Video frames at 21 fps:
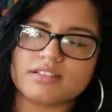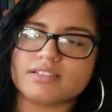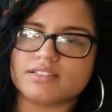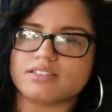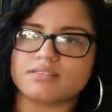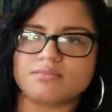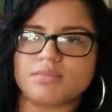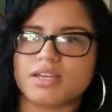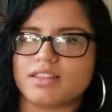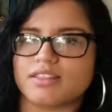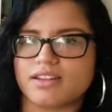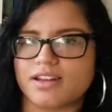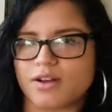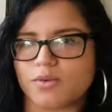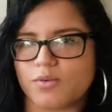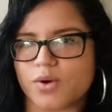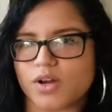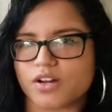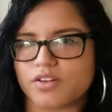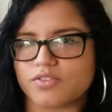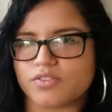doesn't mean that I
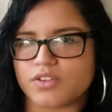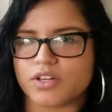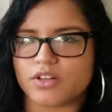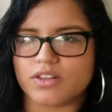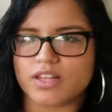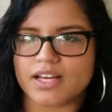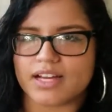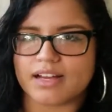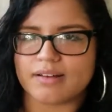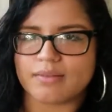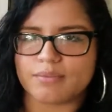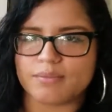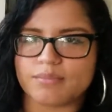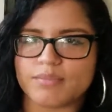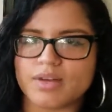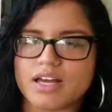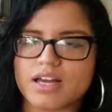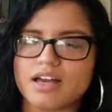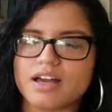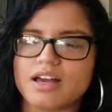want to feel like I'm